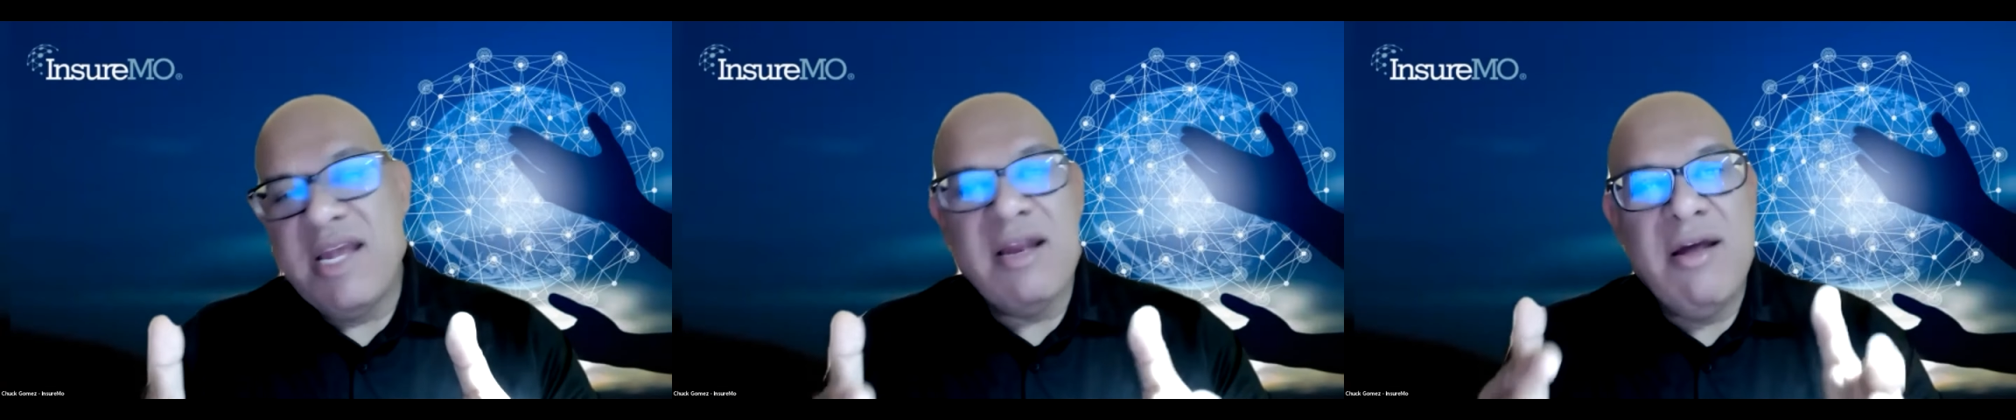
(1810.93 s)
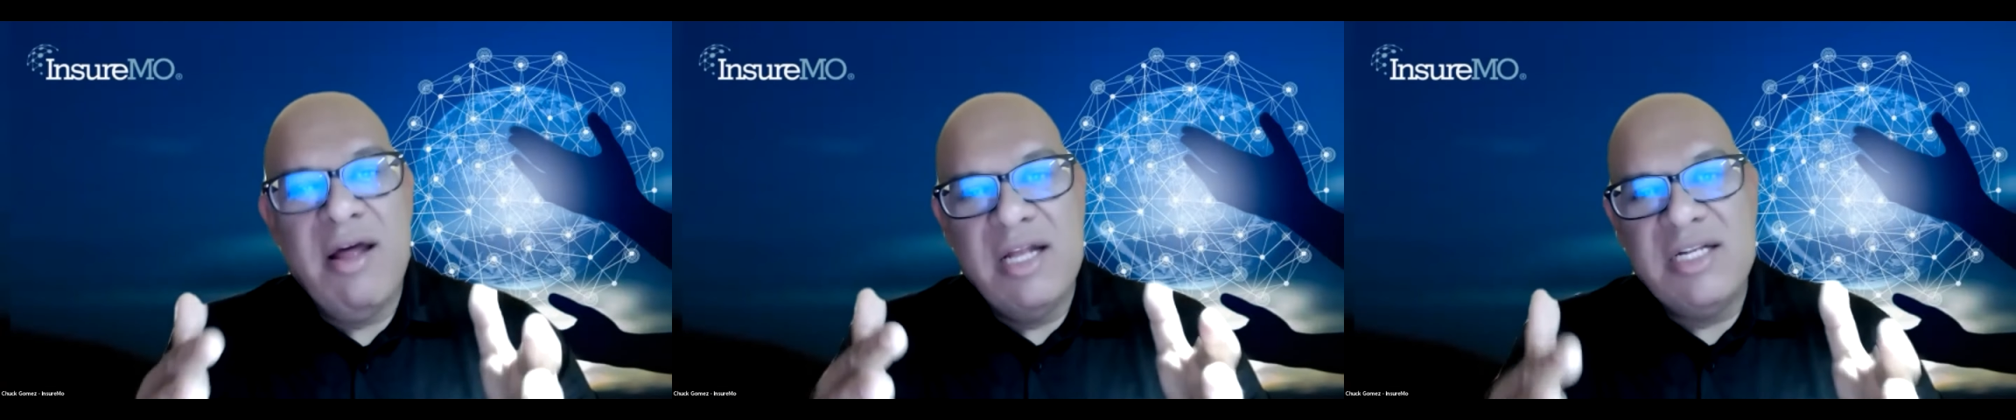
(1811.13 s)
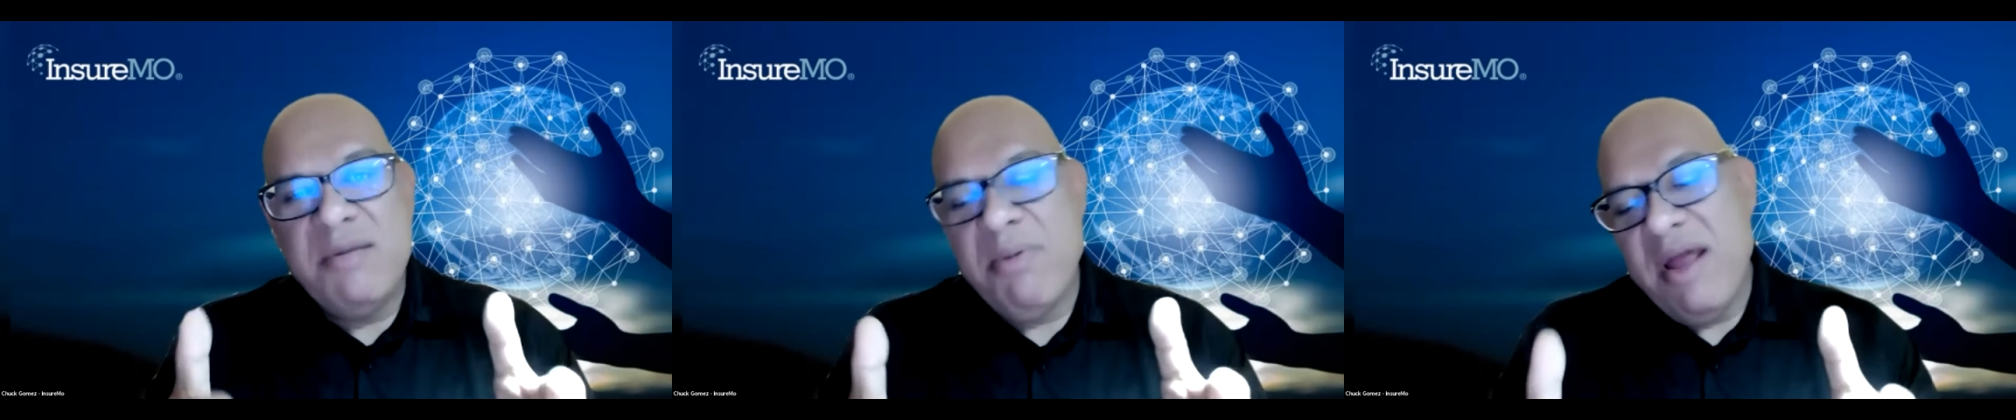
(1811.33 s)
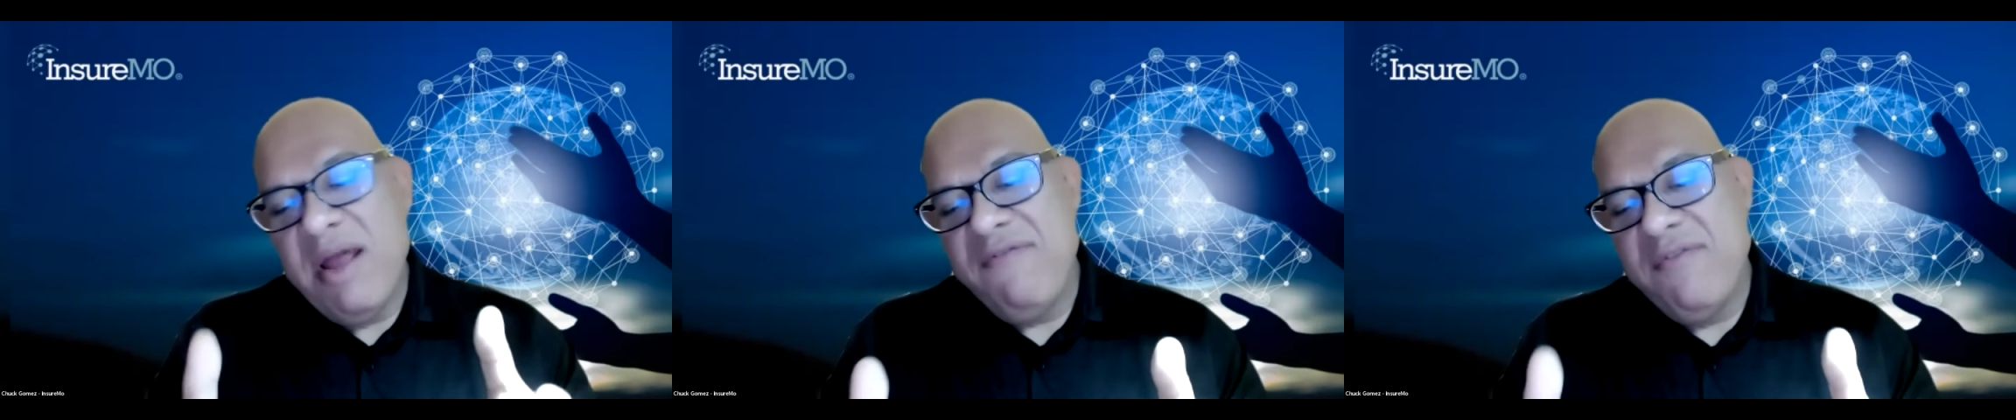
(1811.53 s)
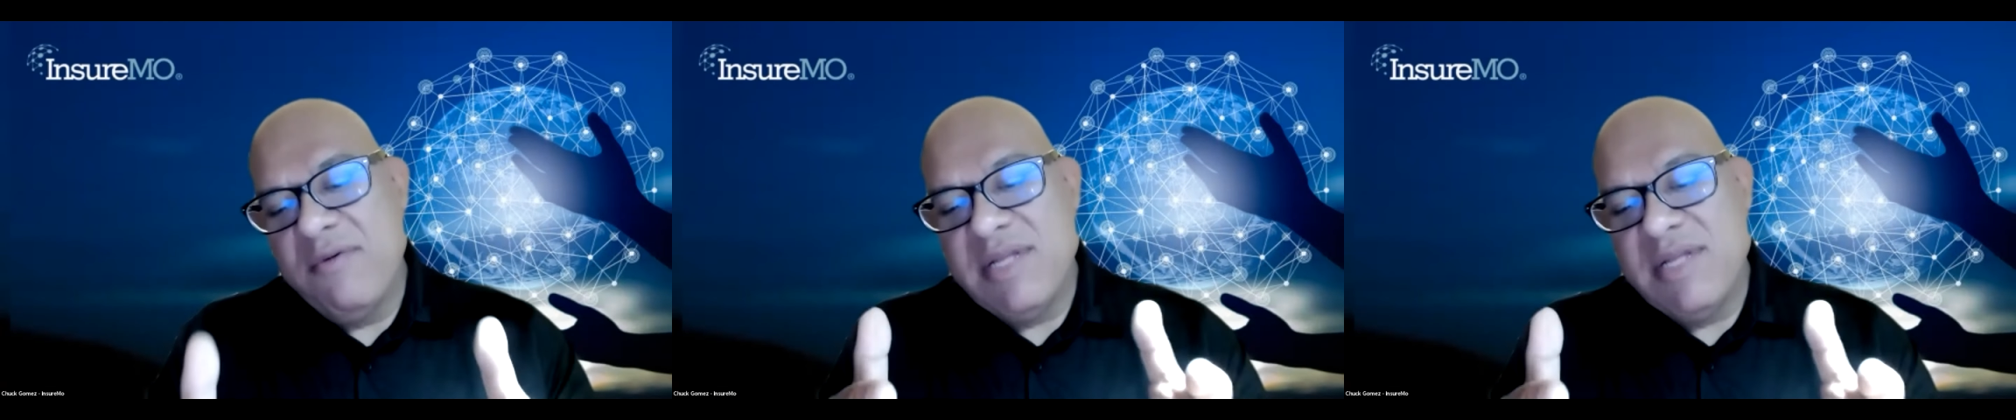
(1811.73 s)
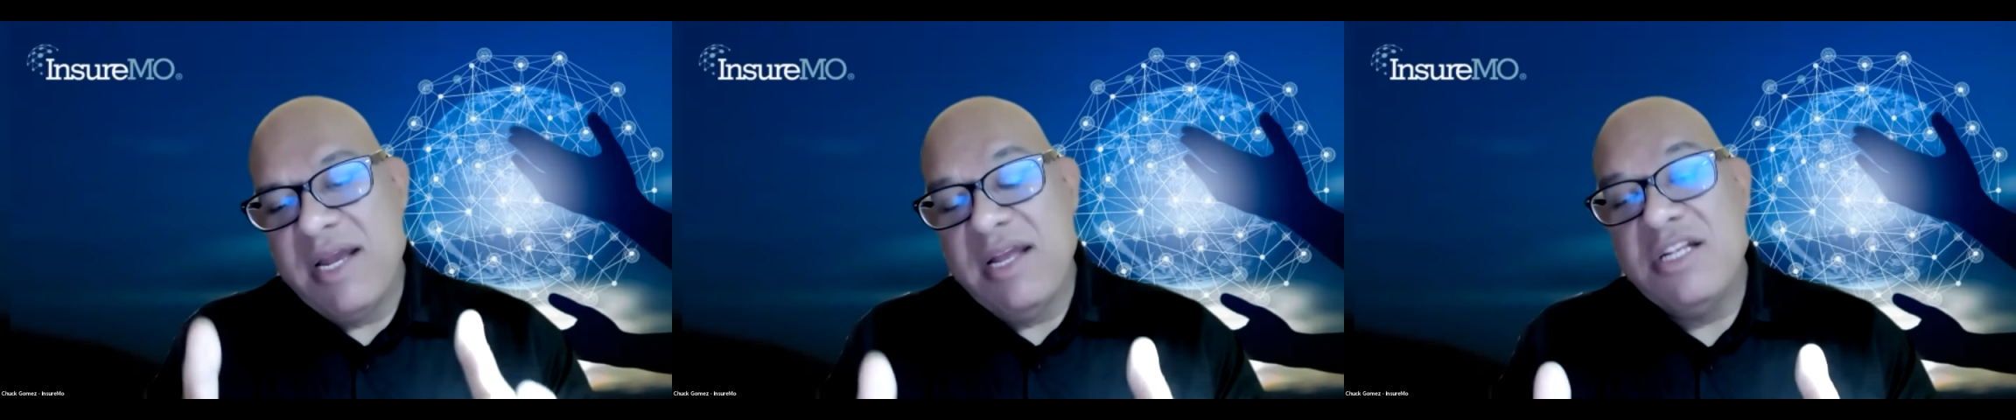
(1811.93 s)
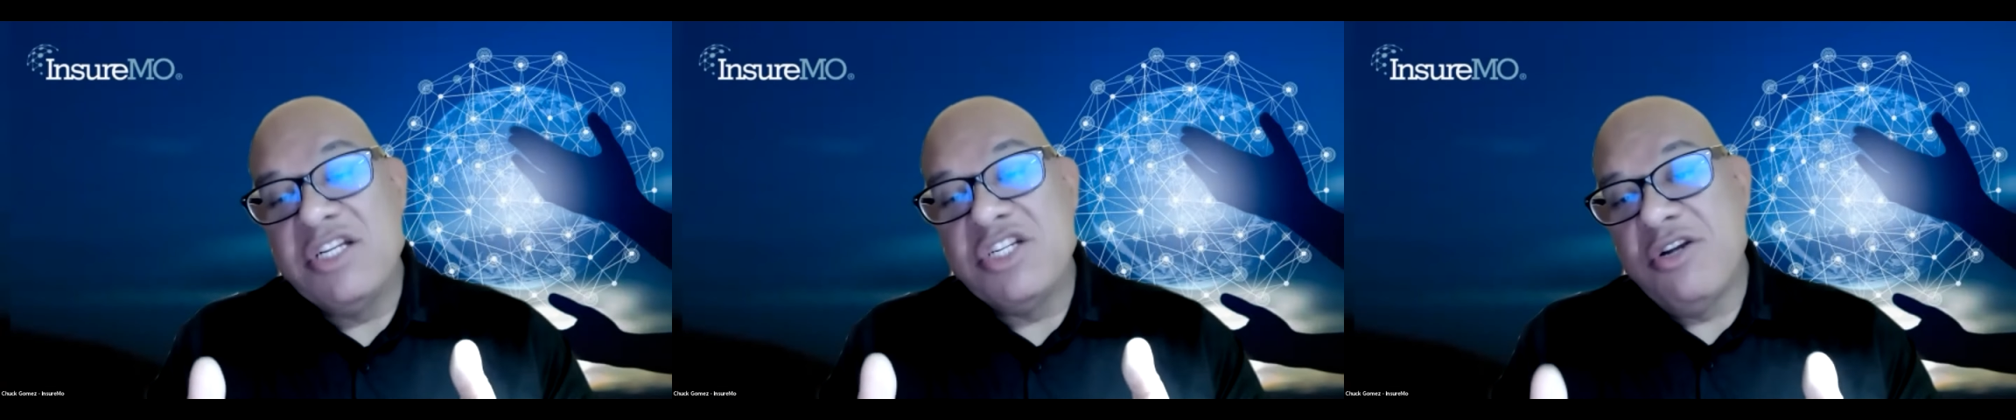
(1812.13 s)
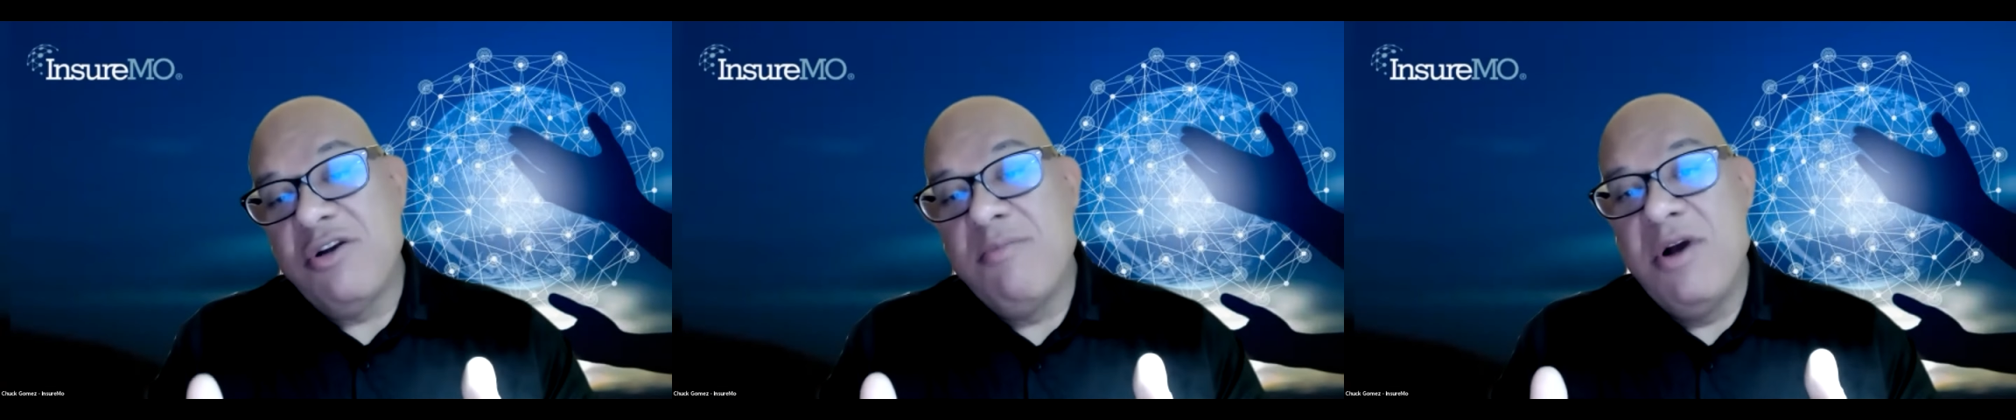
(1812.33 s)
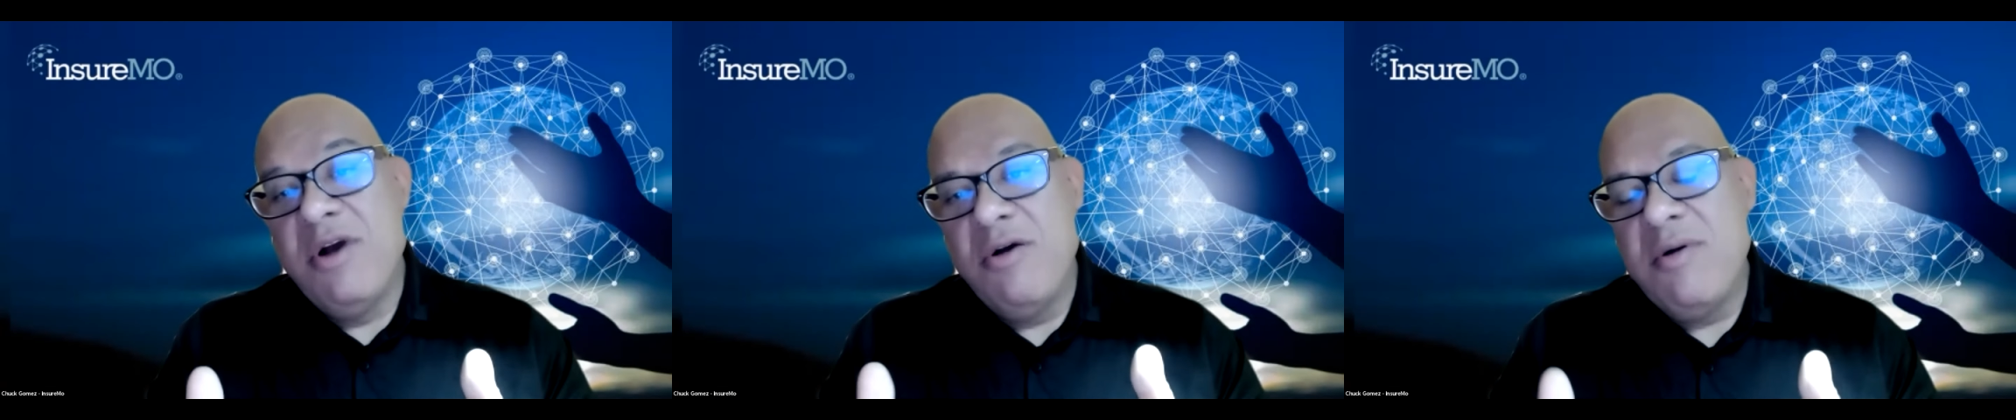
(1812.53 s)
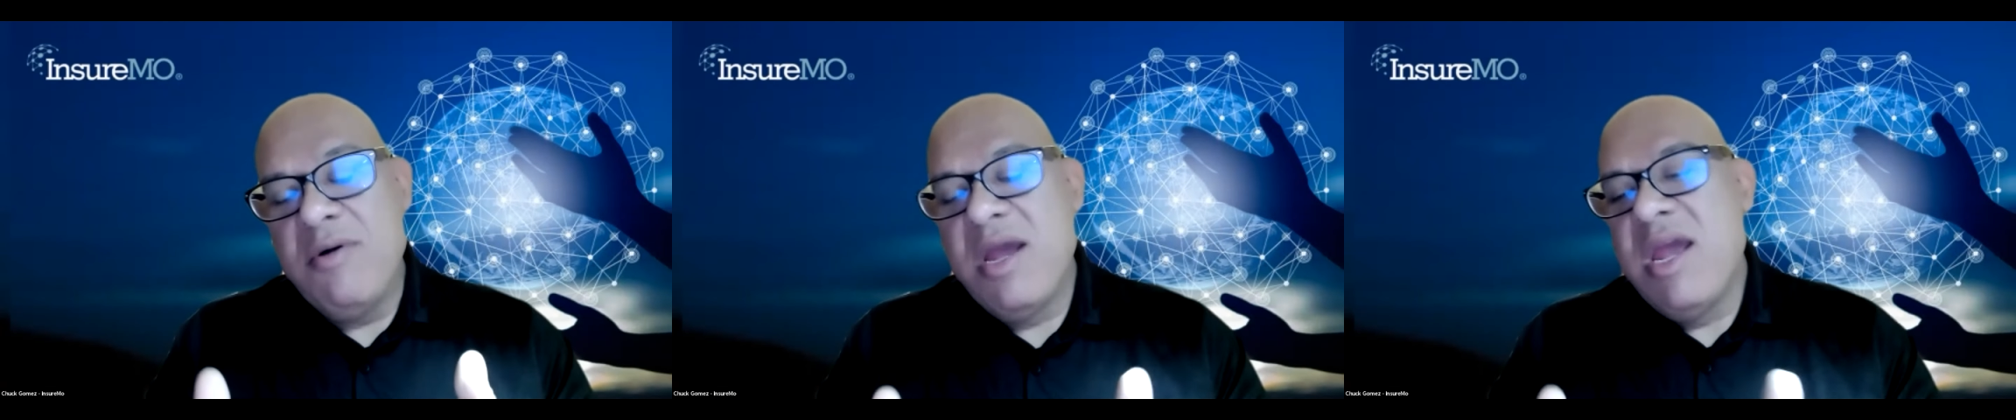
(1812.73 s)
technology platforms like
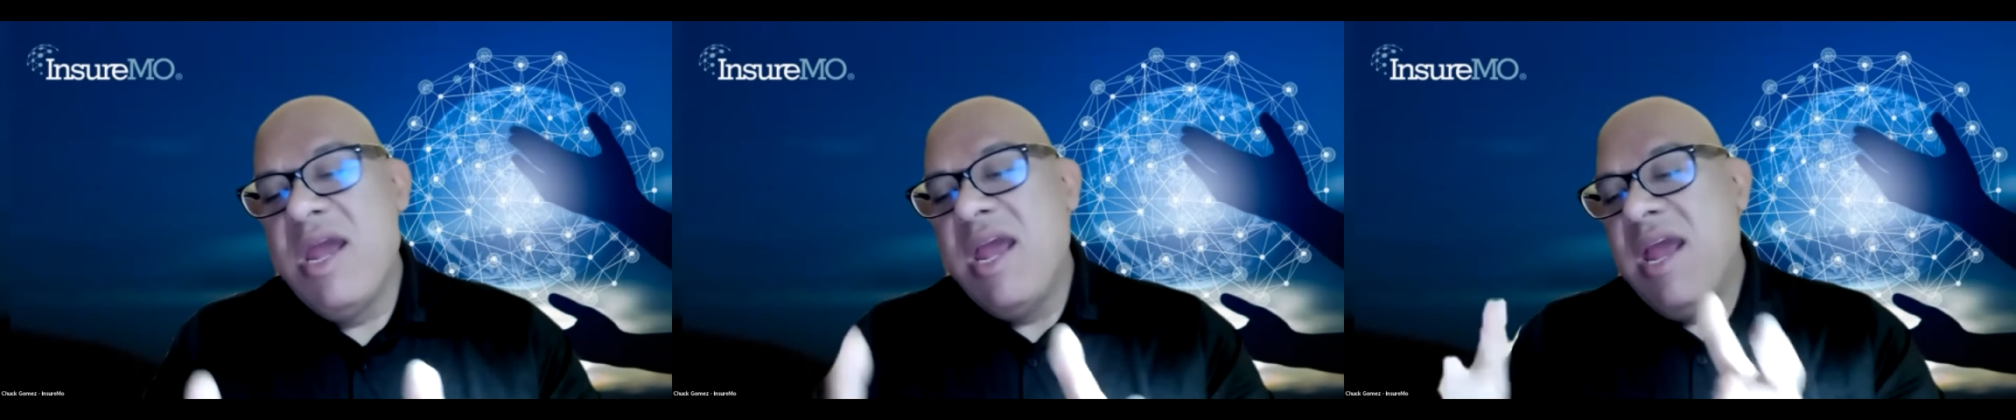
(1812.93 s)
InsureMo,